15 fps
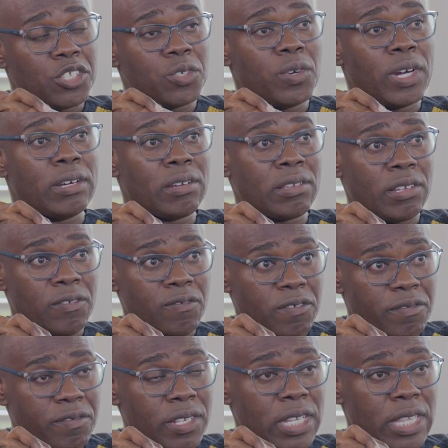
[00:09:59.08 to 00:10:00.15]

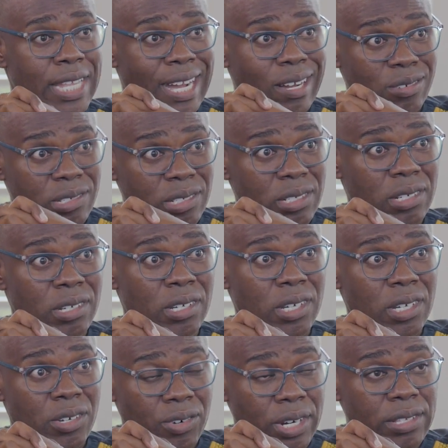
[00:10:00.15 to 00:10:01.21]
250,000
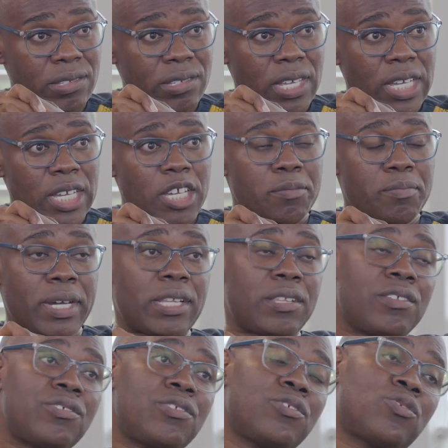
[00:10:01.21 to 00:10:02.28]
rents. But
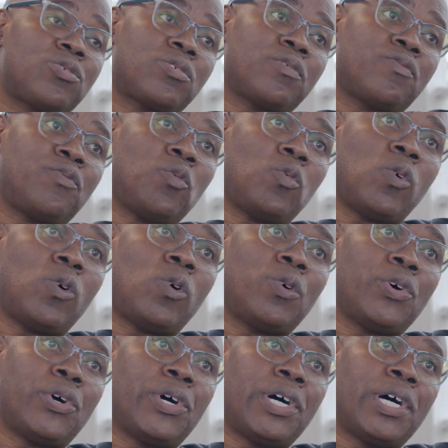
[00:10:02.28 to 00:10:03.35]
this is
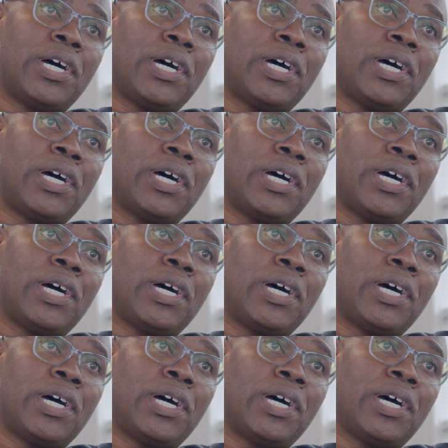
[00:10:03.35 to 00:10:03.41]
for